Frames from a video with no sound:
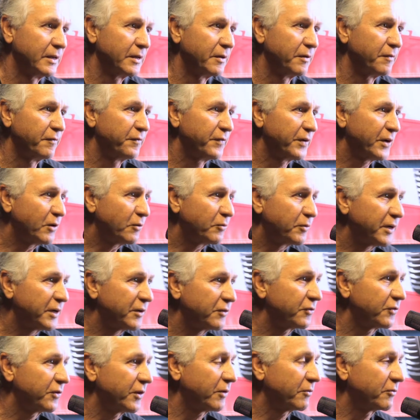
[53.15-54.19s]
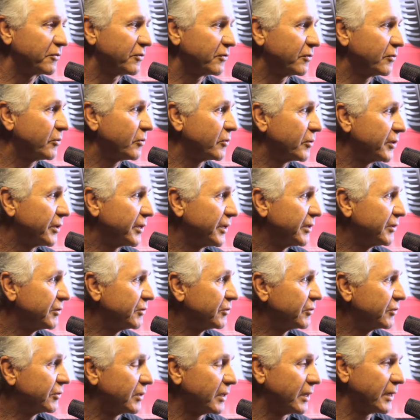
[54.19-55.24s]
Vail Ranch
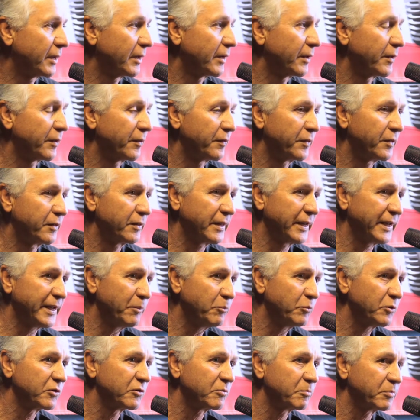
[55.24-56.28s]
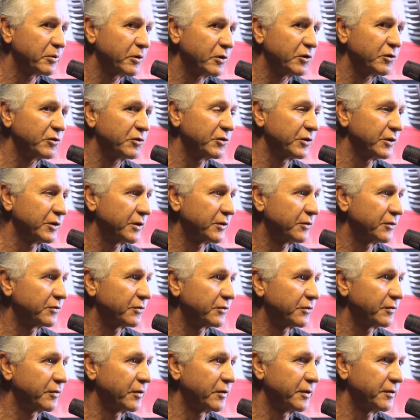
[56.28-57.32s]
Self-Storage, the land was
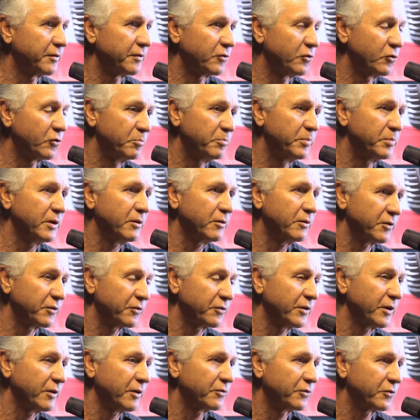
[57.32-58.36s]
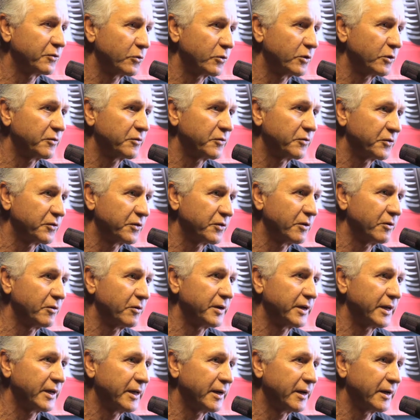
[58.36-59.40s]
purchased to build a self-storage
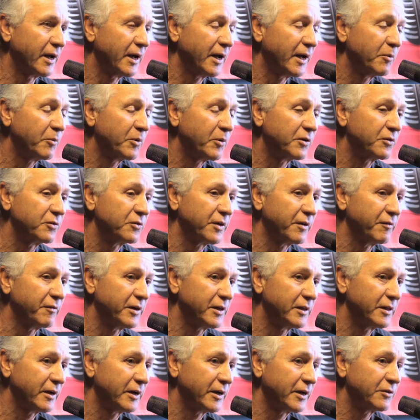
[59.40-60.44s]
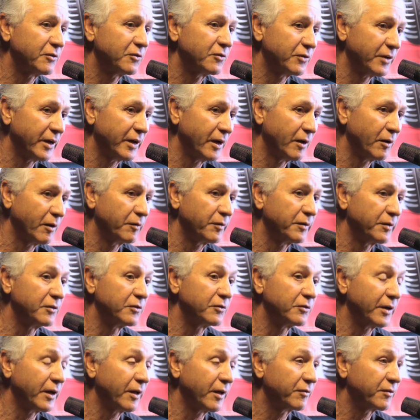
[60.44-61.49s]
facility on Highway 79 South in
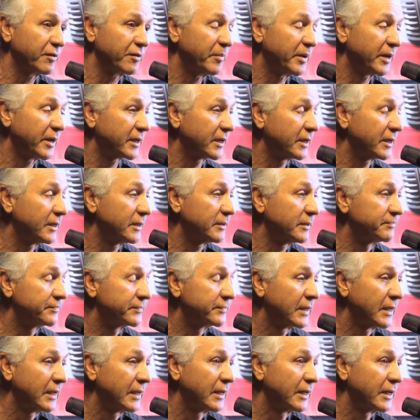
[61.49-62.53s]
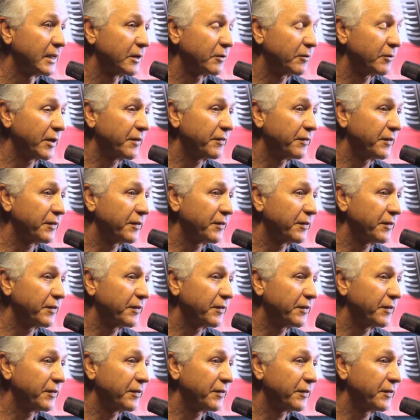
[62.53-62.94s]
South Temecula in around